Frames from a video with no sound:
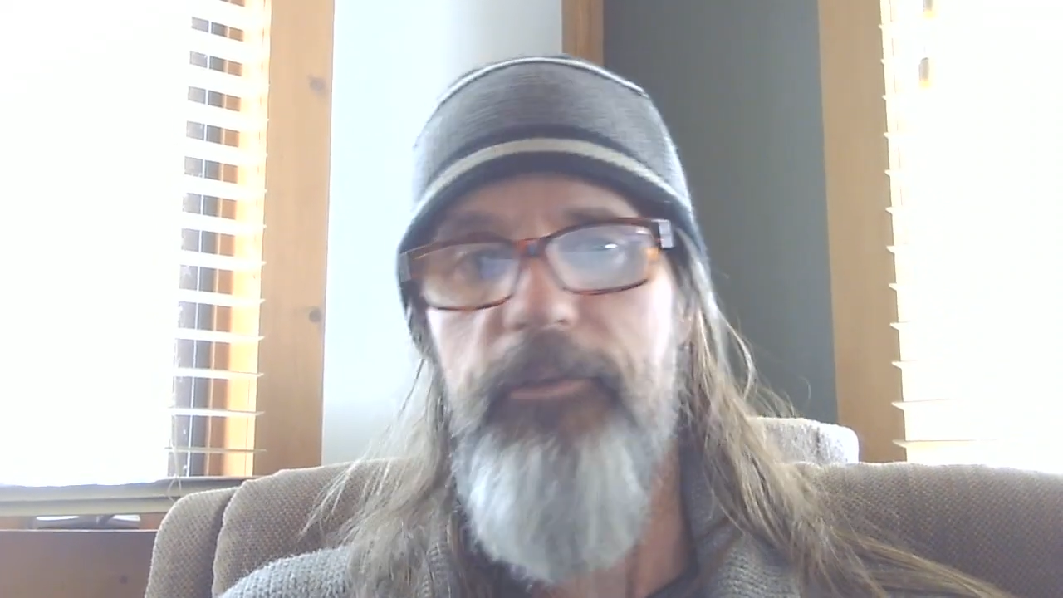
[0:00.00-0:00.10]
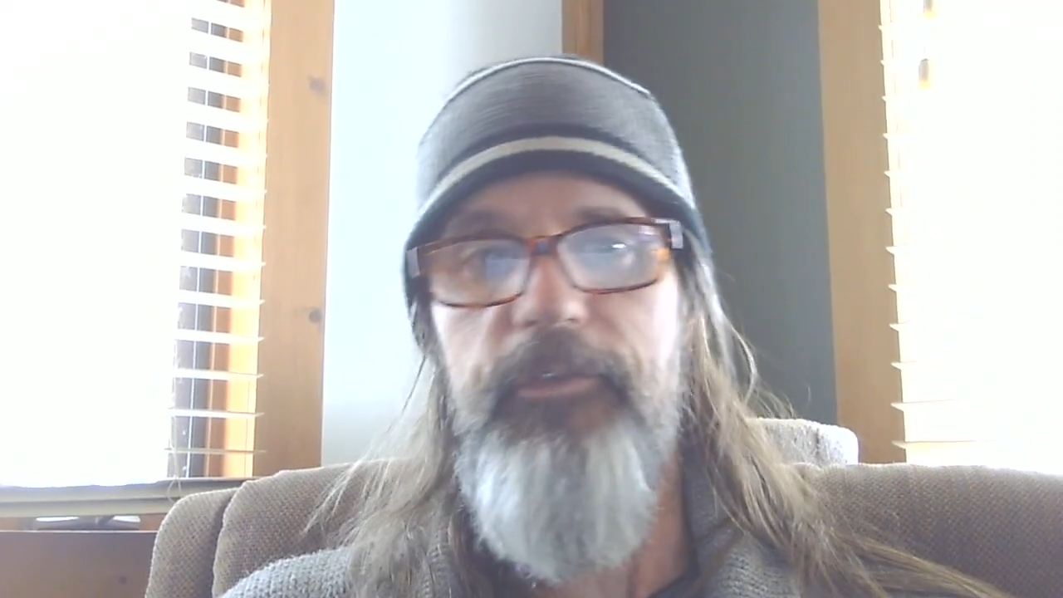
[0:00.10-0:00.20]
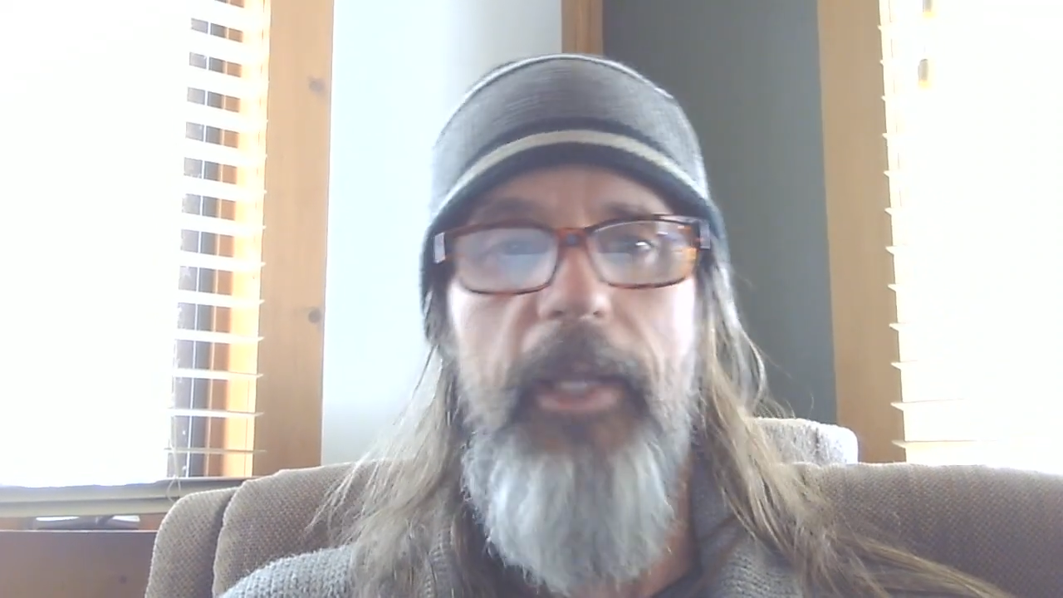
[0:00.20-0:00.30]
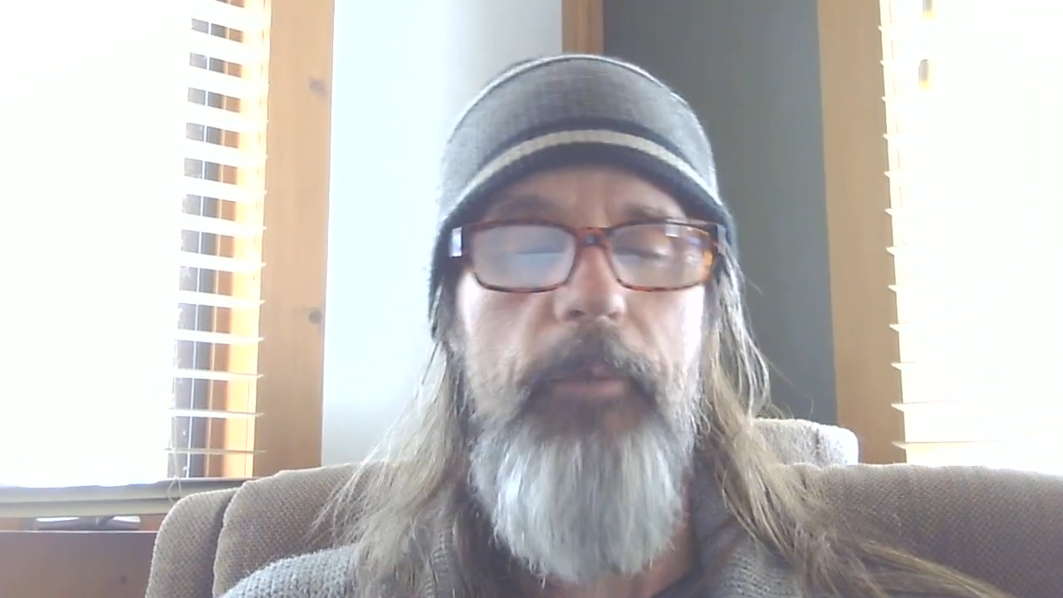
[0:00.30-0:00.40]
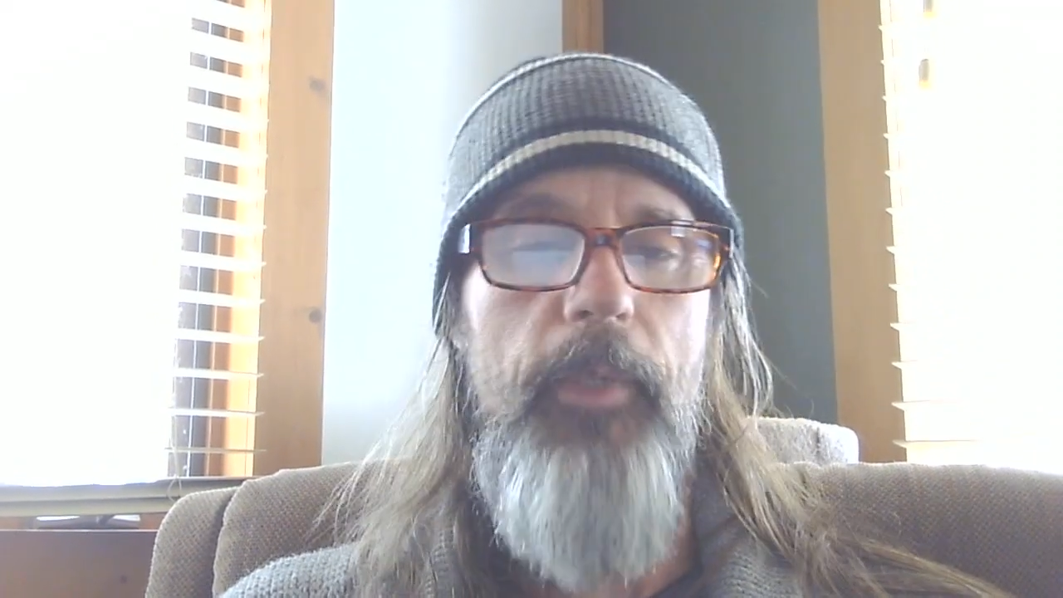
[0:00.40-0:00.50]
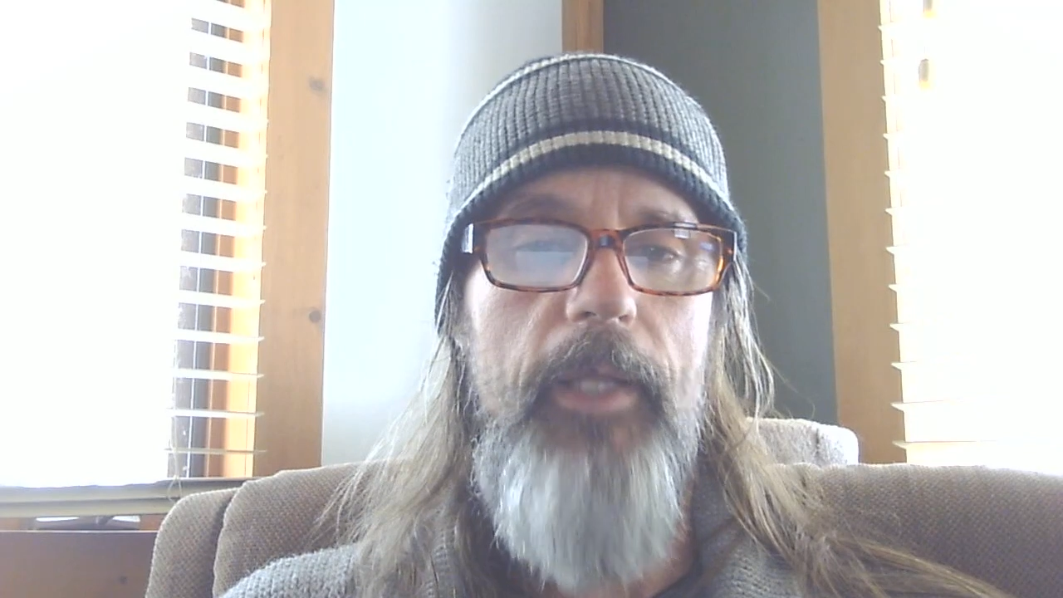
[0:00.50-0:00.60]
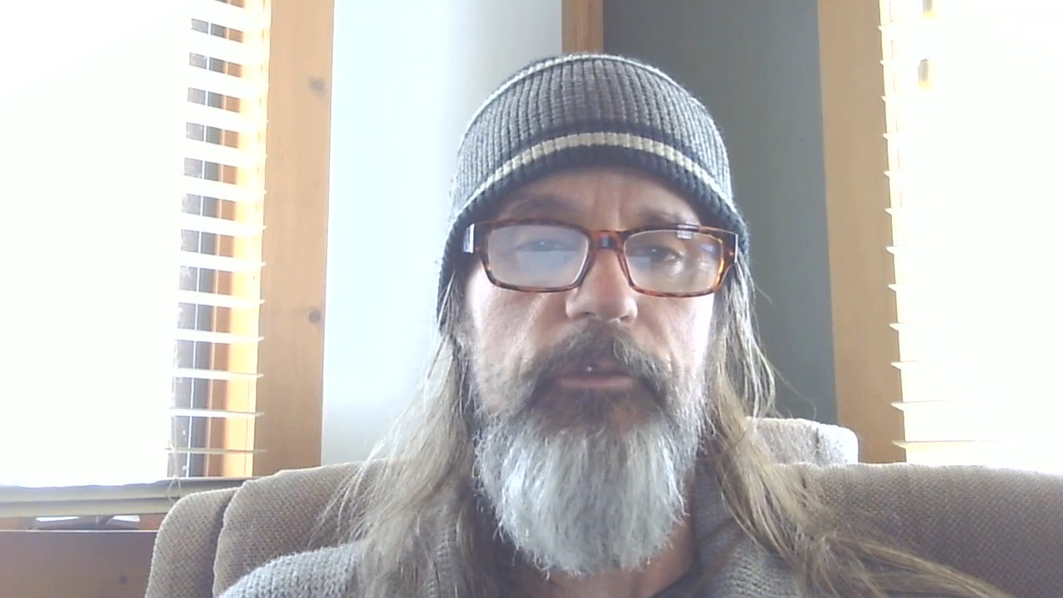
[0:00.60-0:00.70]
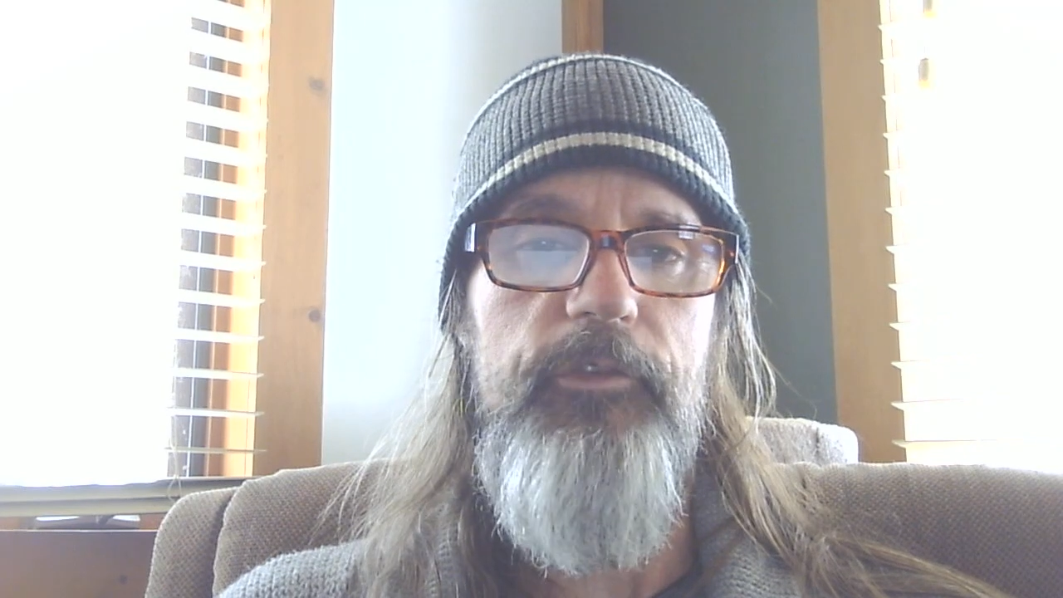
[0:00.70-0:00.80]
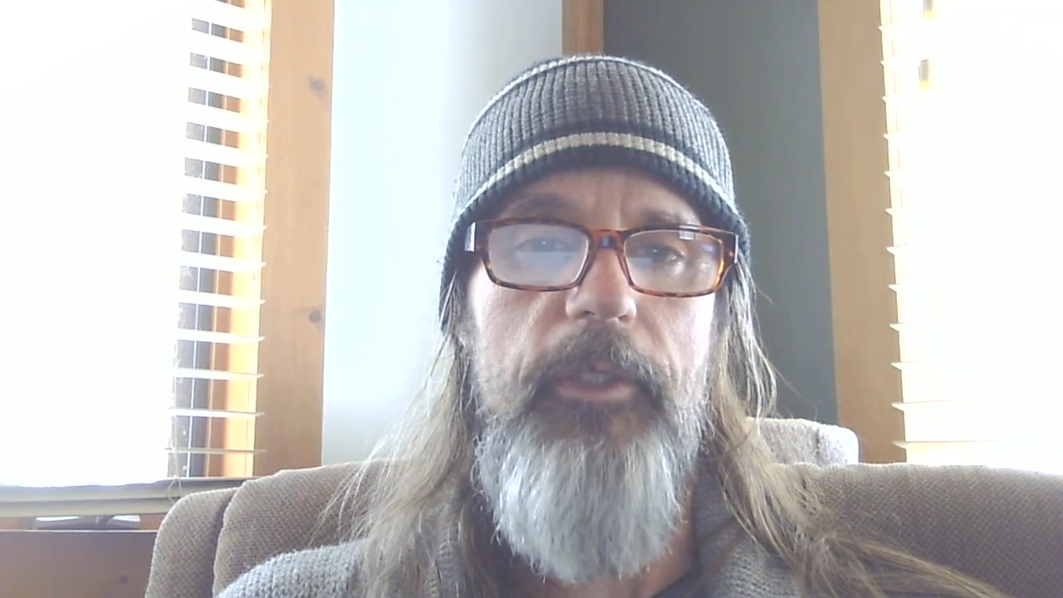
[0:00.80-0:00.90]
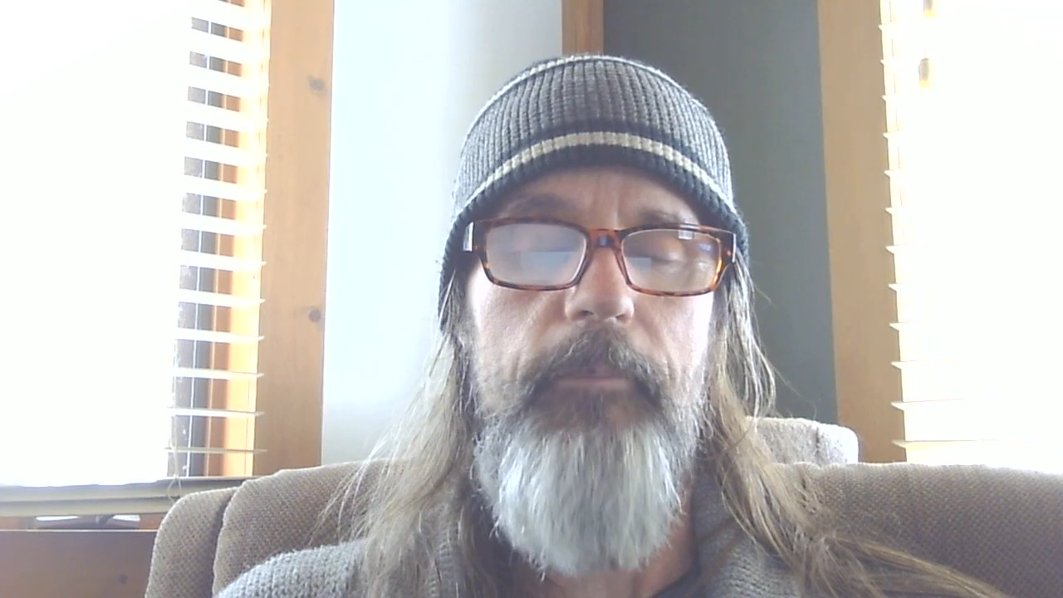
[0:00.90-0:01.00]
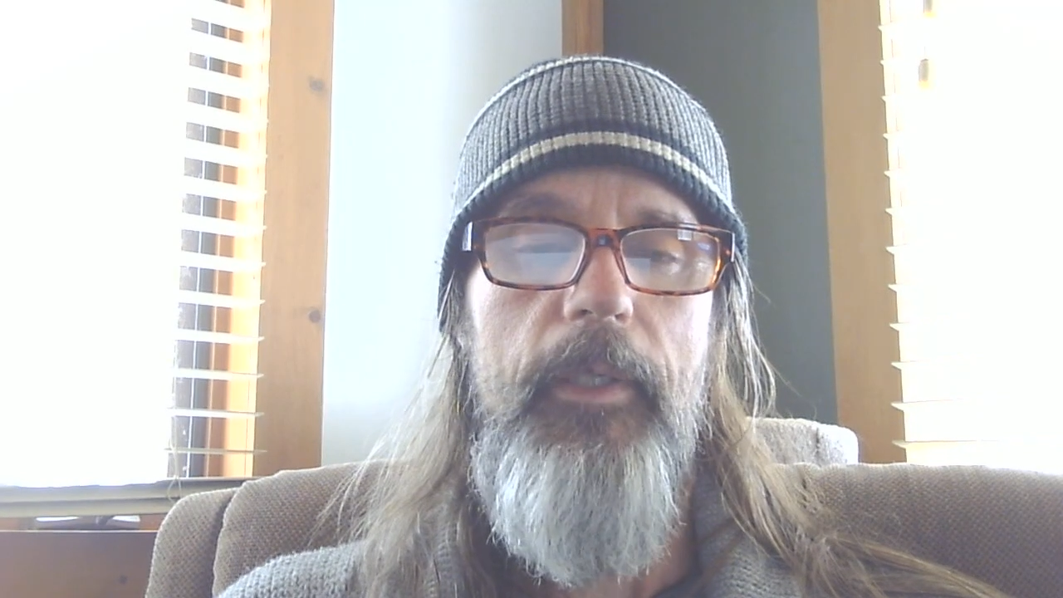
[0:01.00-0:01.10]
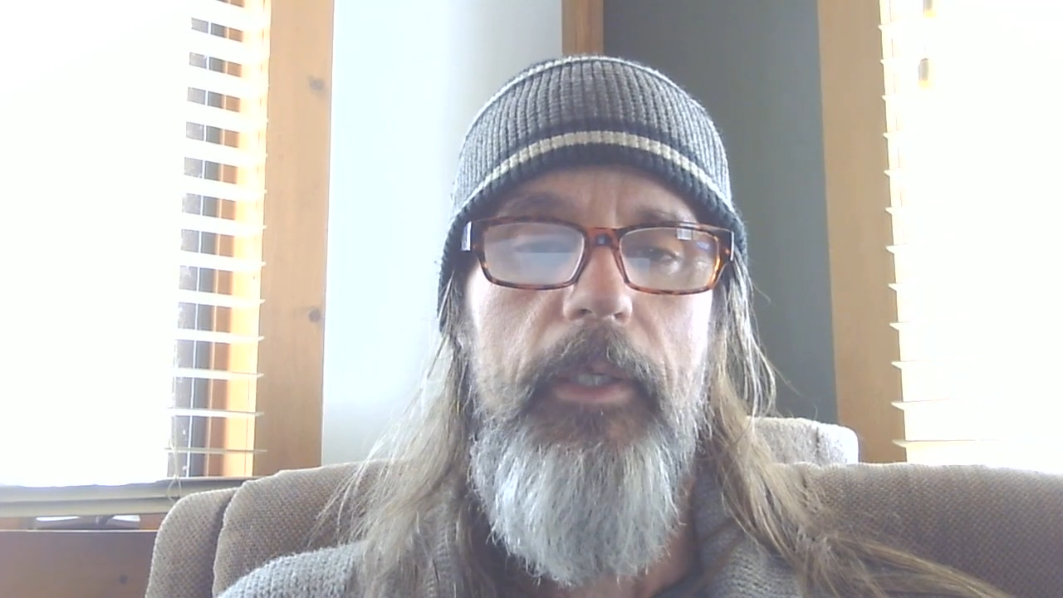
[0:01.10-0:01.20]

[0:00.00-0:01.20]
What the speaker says: state relationship.